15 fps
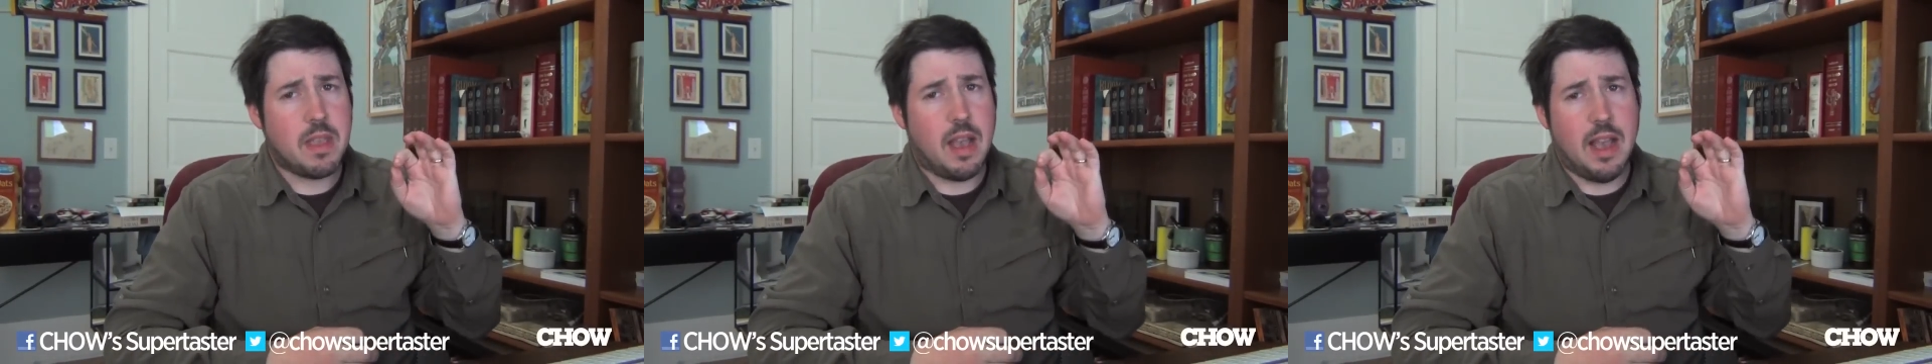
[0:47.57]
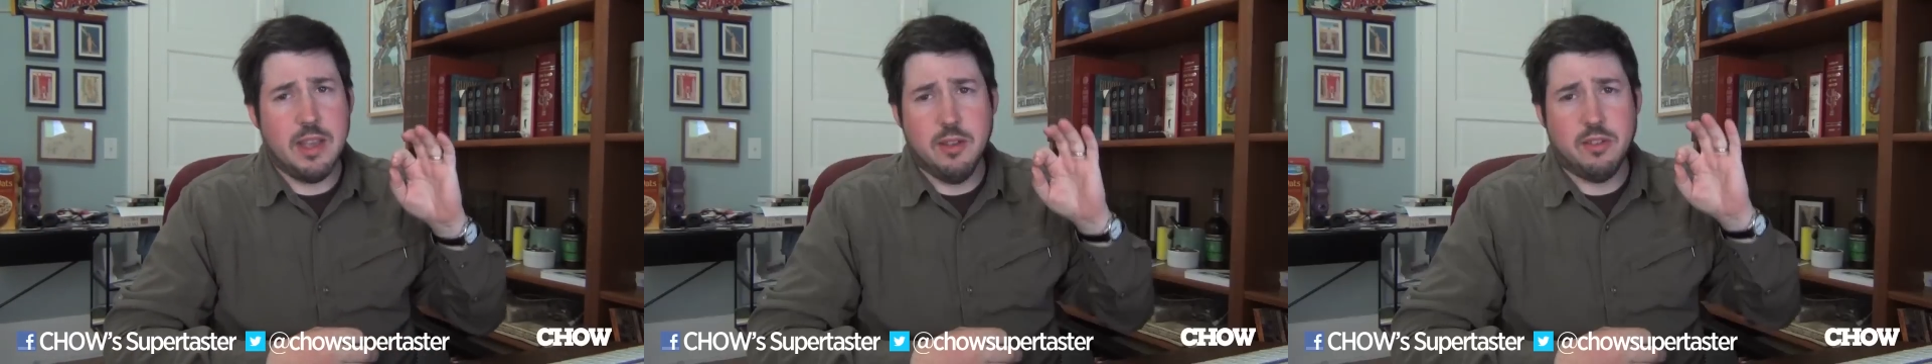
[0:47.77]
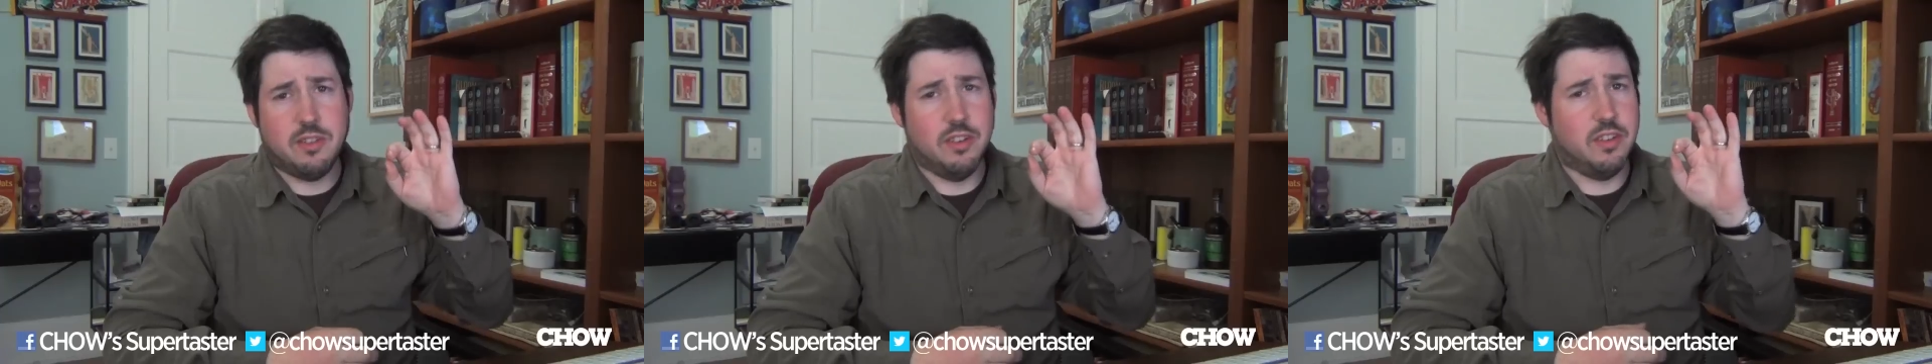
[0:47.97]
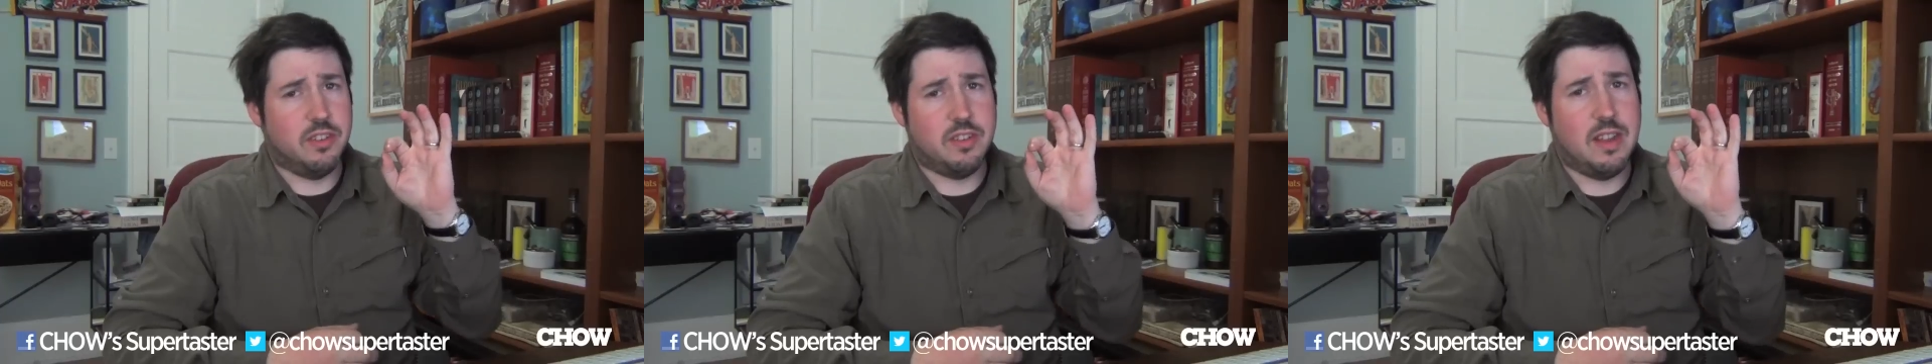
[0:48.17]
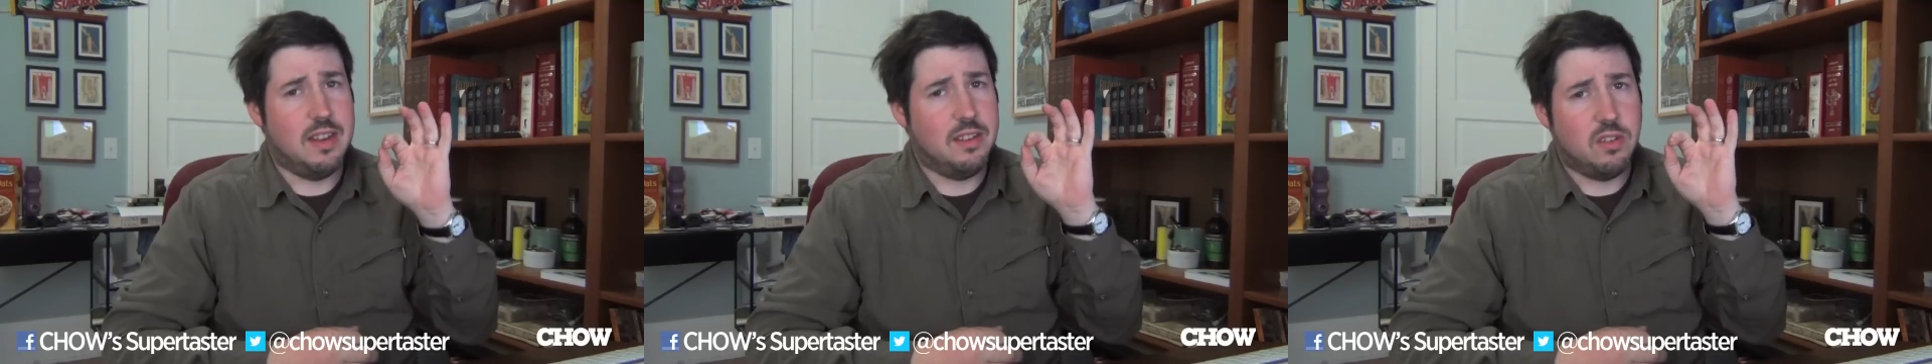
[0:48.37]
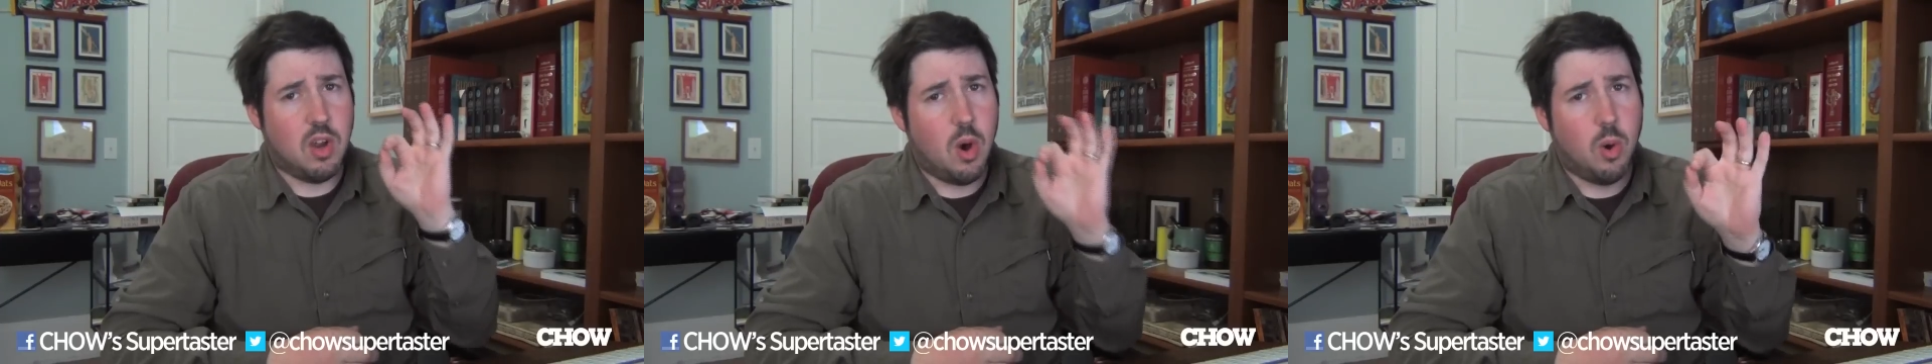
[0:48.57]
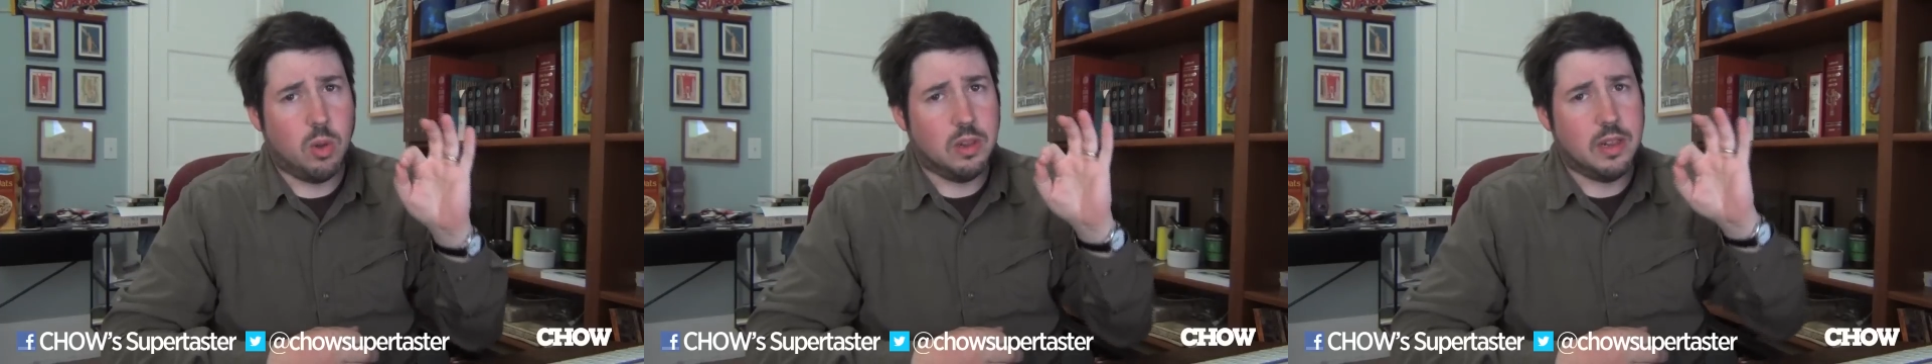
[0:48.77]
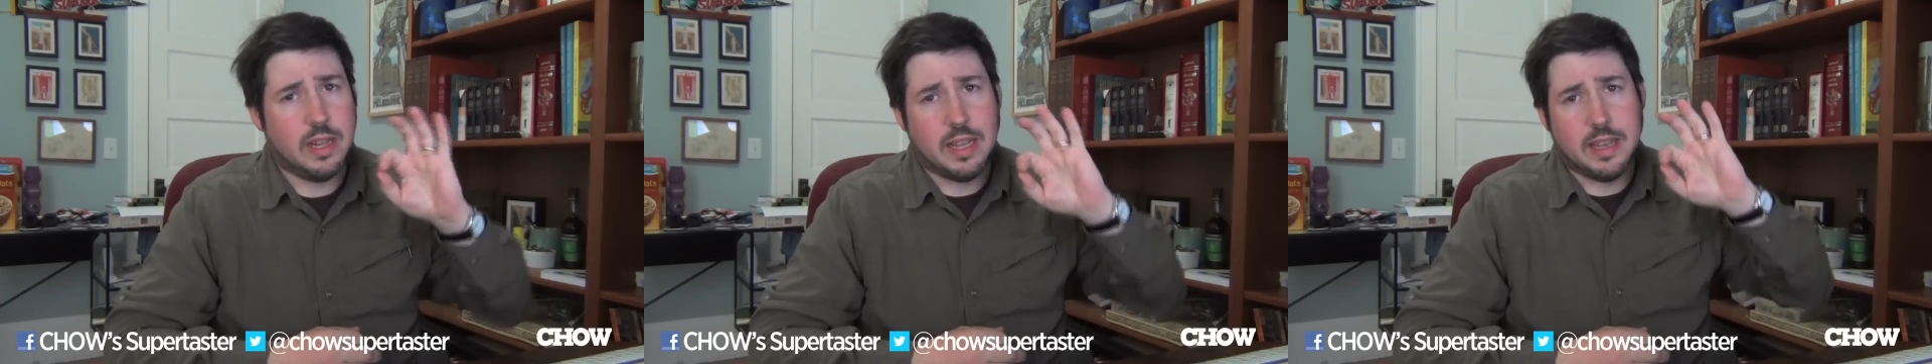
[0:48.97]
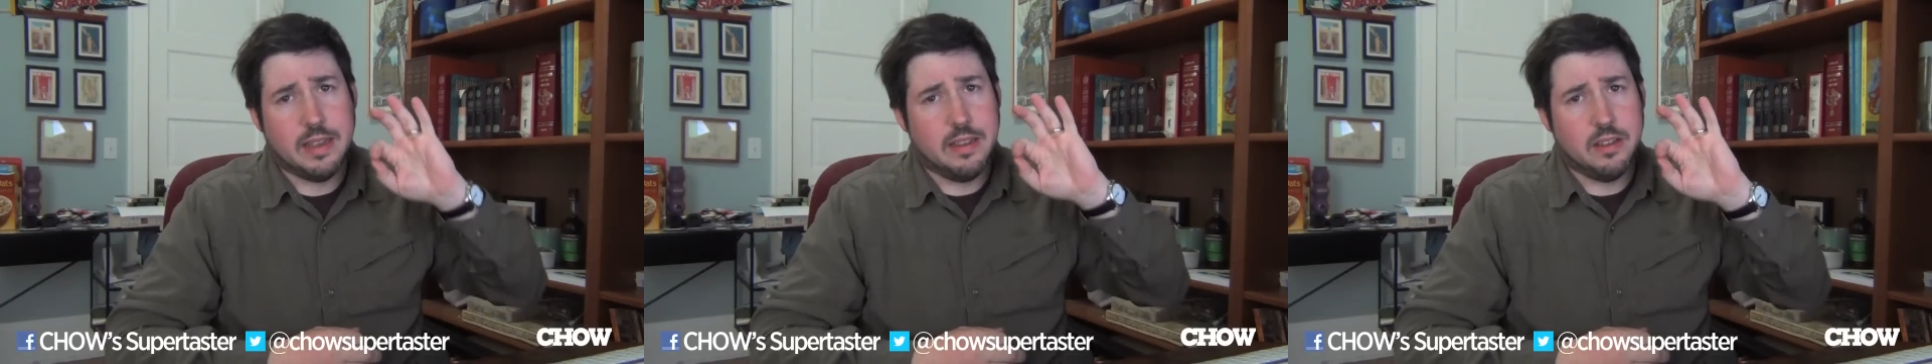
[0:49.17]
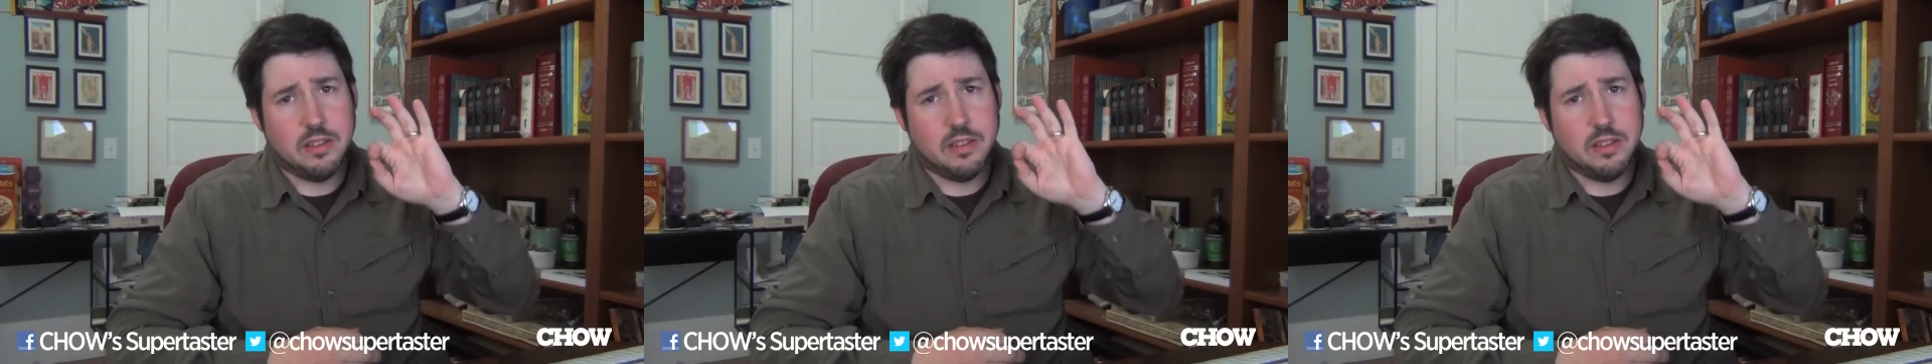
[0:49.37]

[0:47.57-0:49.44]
I used to just totally,